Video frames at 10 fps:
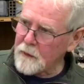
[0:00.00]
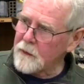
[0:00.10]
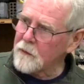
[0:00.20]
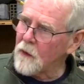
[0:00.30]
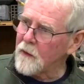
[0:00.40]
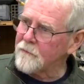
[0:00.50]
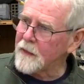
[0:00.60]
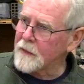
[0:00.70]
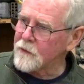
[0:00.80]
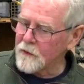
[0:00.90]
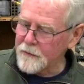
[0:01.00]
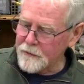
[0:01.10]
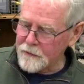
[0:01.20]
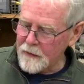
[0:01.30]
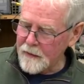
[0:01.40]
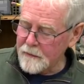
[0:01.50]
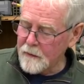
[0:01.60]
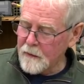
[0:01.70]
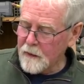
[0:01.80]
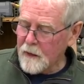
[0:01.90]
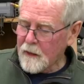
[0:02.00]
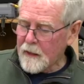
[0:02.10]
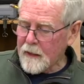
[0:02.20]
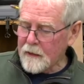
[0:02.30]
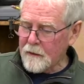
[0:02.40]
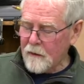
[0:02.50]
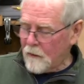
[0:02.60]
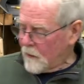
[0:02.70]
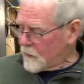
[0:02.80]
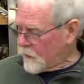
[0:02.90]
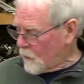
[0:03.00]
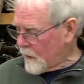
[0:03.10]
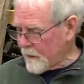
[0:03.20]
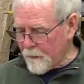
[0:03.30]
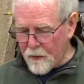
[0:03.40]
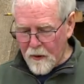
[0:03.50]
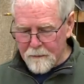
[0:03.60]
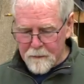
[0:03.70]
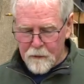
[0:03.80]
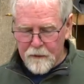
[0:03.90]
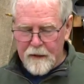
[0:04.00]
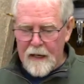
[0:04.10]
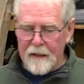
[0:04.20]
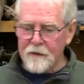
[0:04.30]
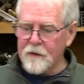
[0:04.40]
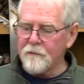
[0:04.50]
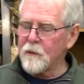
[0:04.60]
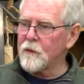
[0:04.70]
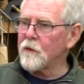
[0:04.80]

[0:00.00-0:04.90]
and convex on this side. And, you know, one of the problems with that is if we were